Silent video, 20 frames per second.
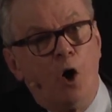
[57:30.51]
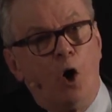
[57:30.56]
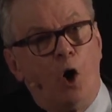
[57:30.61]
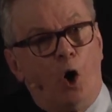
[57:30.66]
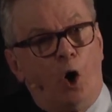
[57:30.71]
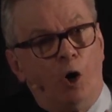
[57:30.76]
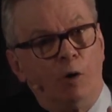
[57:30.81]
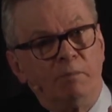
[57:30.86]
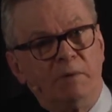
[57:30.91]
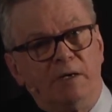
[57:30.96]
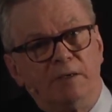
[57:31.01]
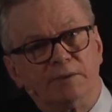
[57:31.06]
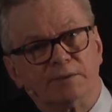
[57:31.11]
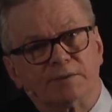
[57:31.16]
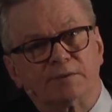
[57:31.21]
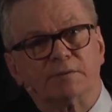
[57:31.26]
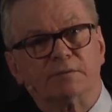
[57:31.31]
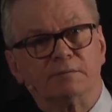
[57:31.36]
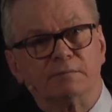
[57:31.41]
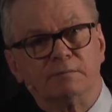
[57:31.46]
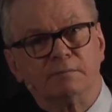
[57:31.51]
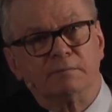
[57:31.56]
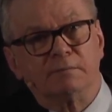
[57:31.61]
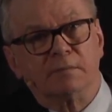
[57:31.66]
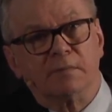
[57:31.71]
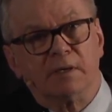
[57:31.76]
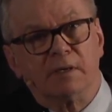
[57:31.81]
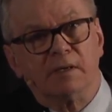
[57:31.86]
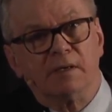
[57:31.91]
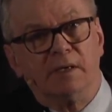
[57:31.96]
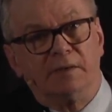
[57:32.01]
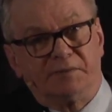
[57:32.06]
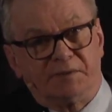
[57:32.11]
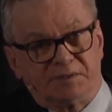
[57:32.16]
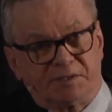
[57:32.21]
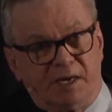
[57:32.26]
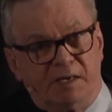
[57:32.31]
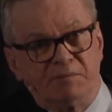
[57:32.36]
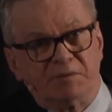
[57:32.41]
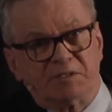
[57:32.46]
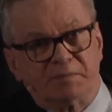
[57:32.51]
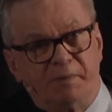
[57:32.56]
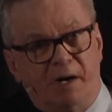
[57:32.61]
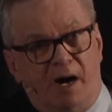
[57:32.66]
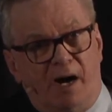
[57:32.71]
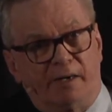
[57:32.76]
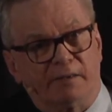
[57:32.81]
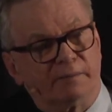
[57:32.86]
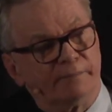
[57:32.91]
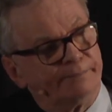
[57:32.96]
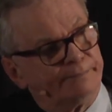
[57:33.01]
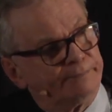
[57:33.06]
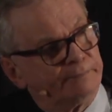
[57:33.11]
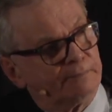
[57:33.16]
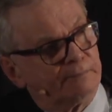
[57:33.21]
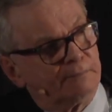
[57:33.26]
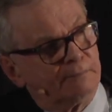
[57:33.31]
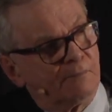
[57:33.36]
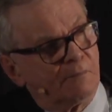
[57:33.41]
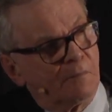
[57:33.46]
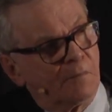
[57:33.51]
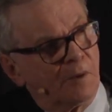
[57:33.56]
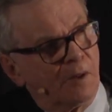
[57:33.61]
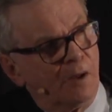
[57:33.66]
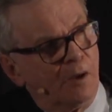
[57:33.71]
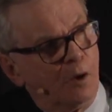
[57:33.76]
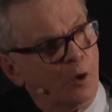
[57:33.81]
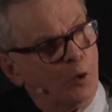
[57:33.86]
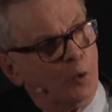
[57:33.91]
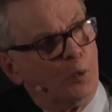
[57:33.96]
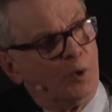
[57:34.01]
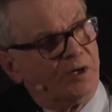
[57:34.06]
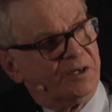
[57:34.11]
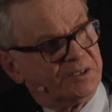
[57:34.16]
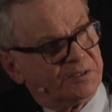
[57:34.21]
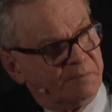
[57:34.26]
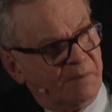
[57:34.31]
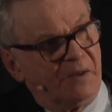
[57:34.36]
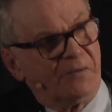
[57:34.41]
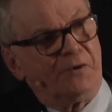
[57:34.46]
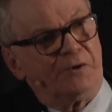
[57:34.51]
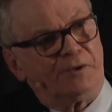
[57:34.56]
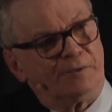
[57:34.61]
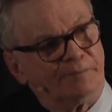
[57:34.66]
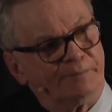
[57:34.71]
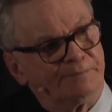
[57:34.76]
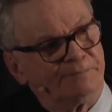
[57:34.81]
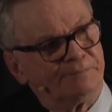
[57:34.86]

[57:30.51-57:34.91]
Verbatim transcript: almost at the same spot where his mother